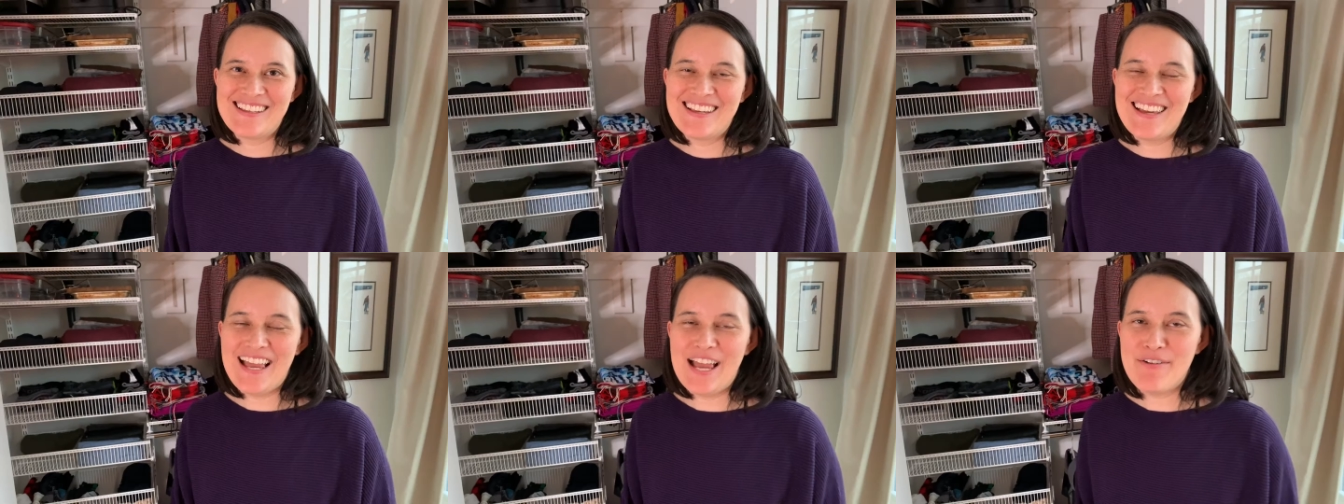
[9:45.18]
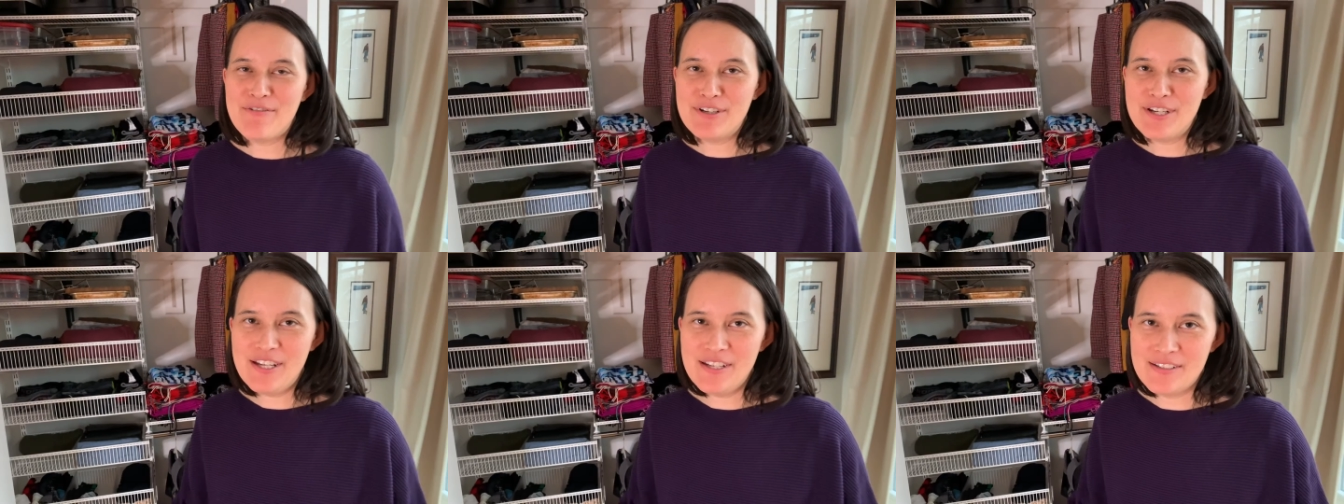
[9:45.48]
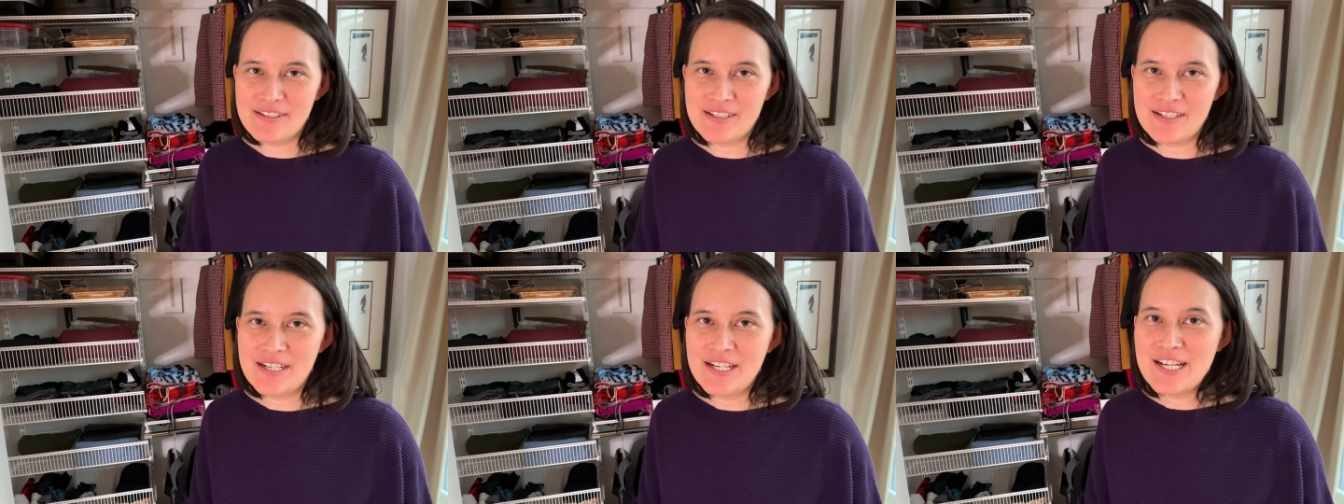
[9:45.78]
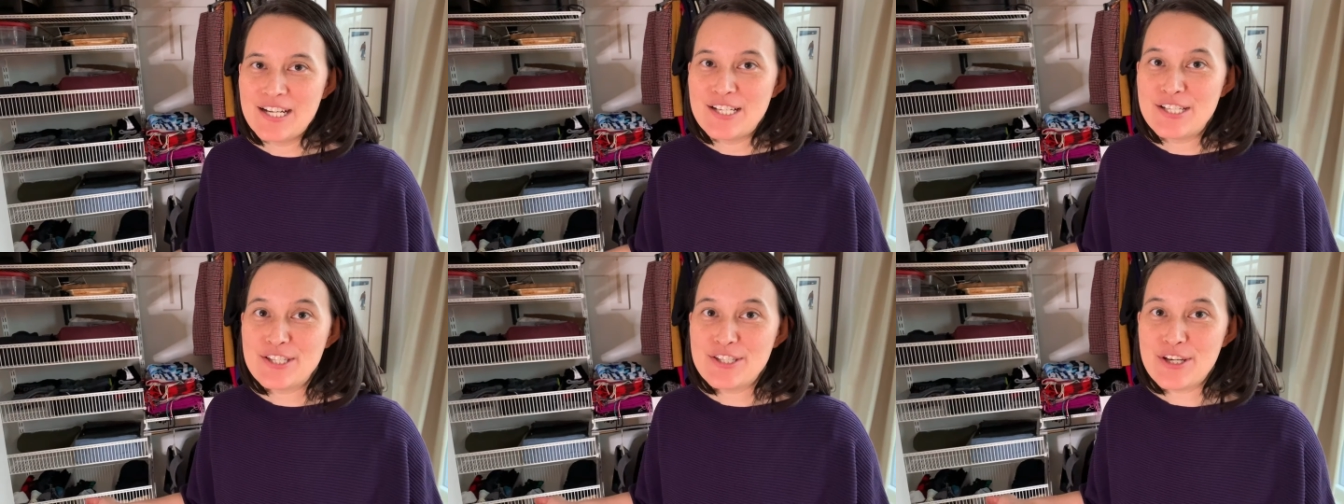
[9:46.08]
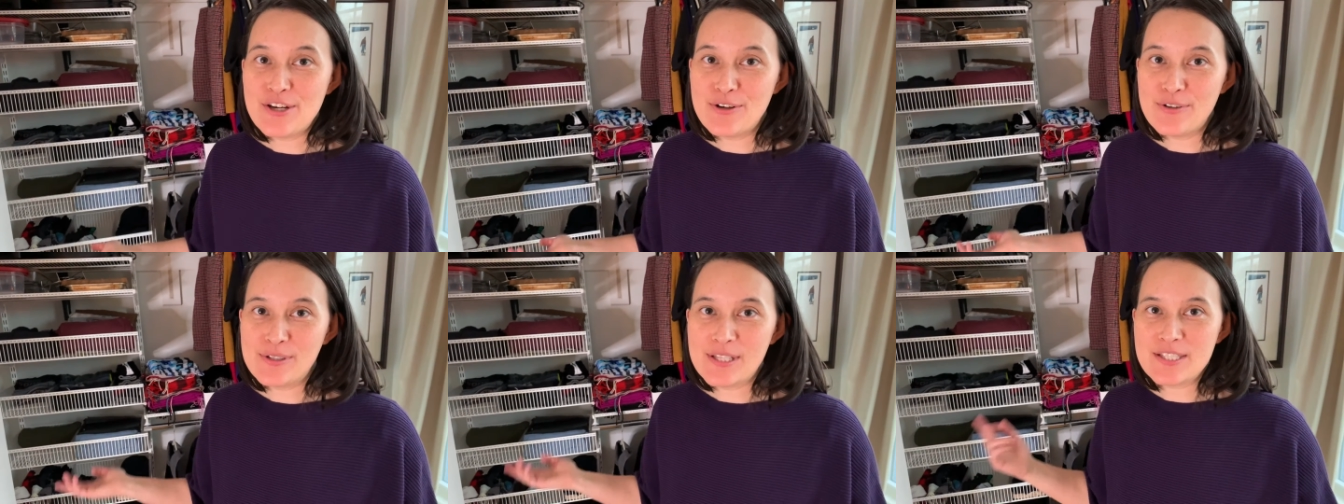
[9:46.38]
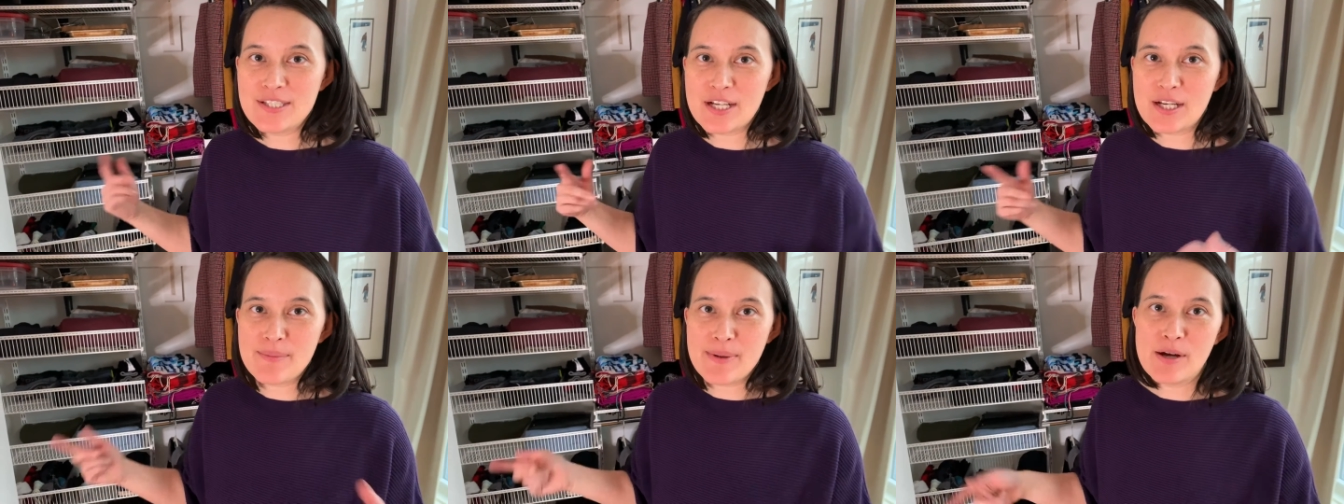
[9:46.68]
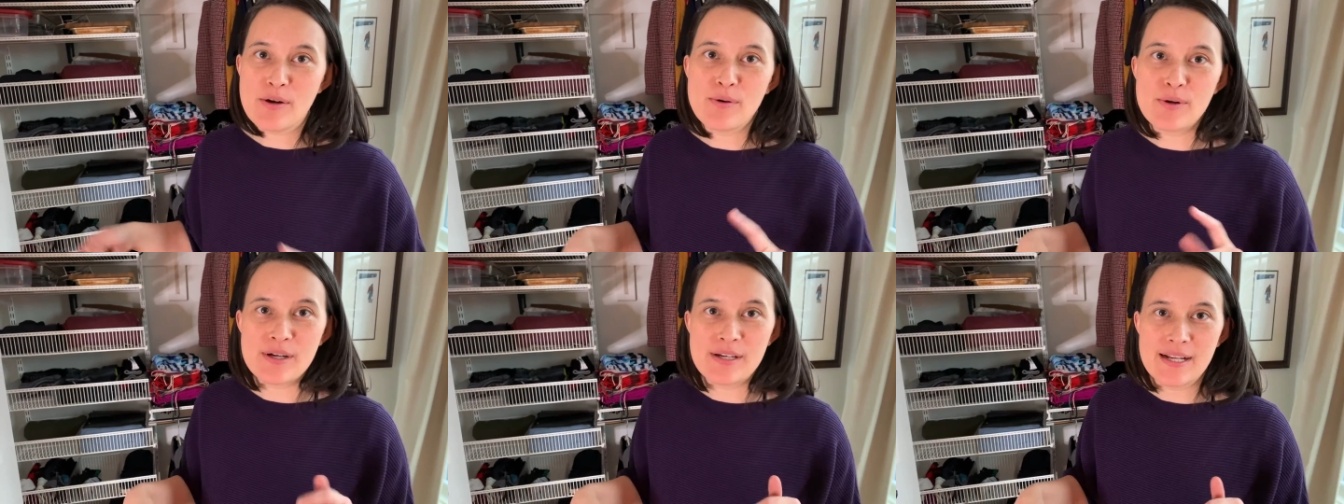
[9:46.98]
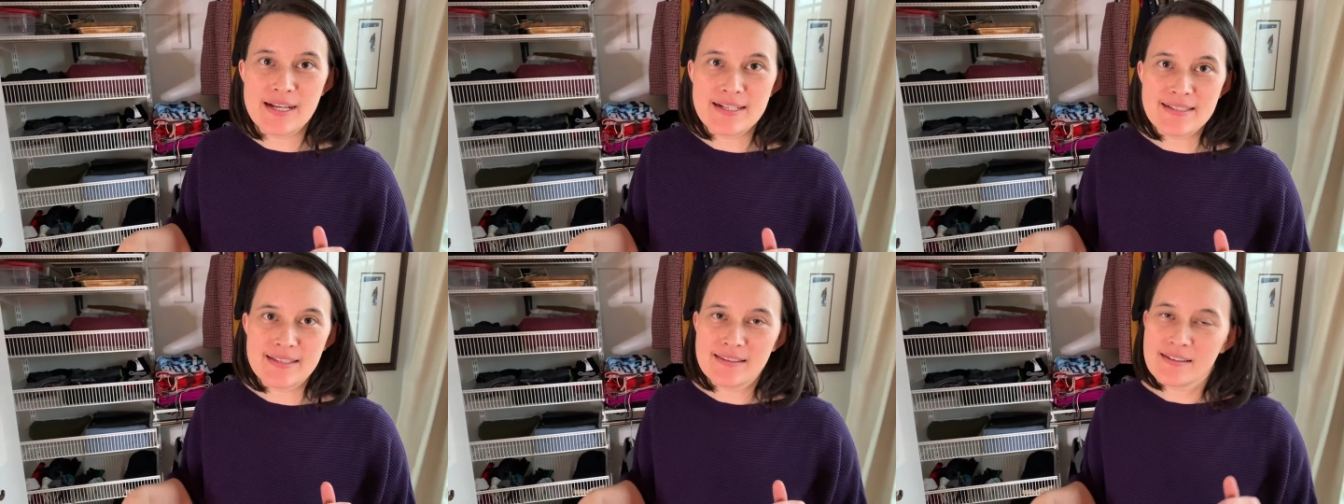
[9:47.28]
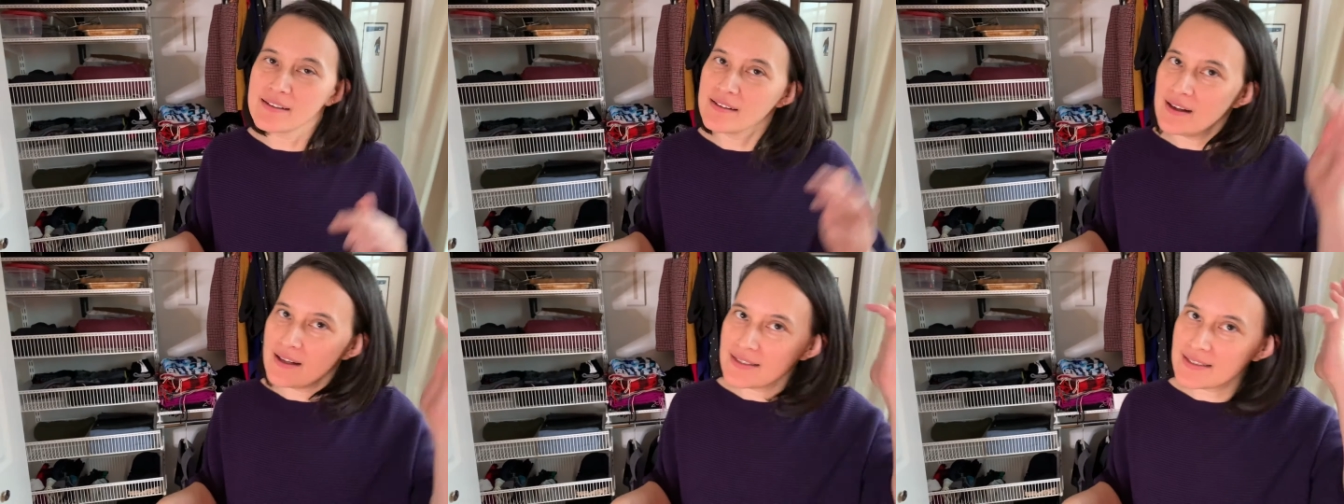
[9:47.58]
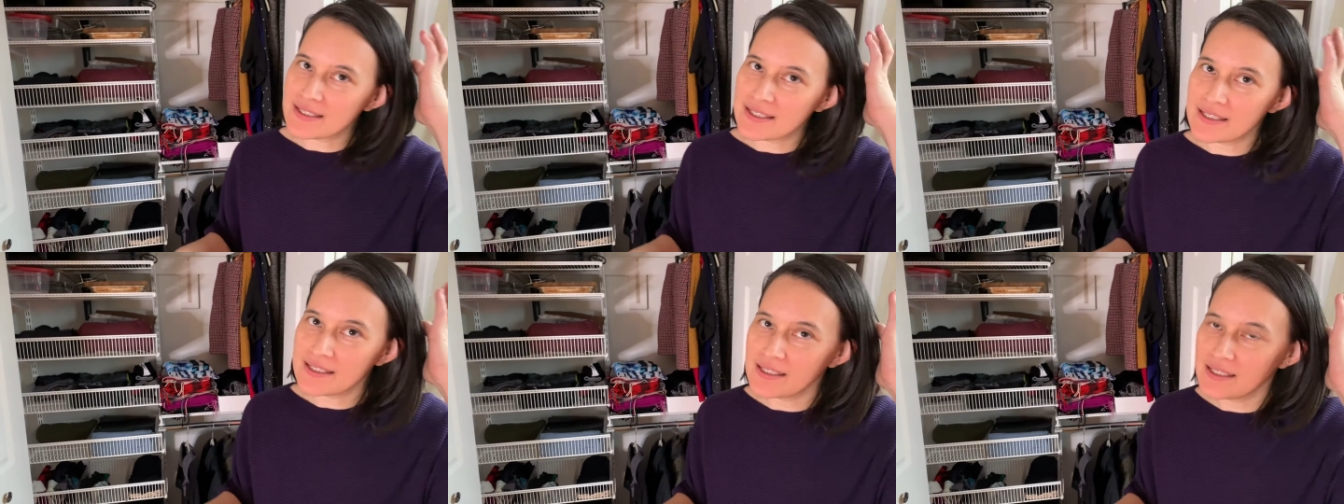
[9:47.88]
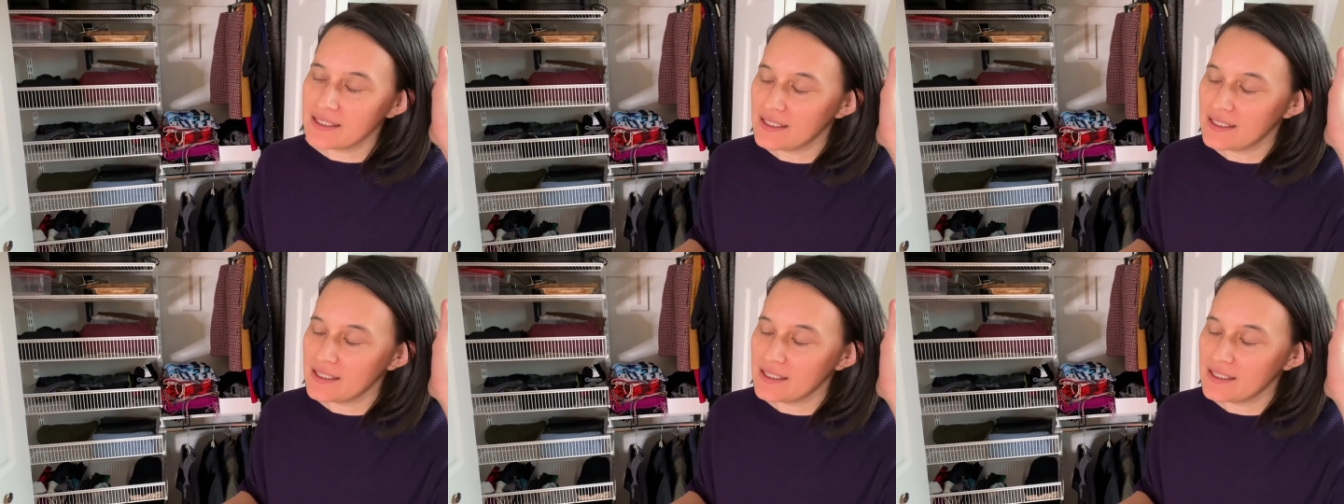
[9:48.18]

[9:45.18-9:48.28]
And we're done. So let's talk about organizing the closet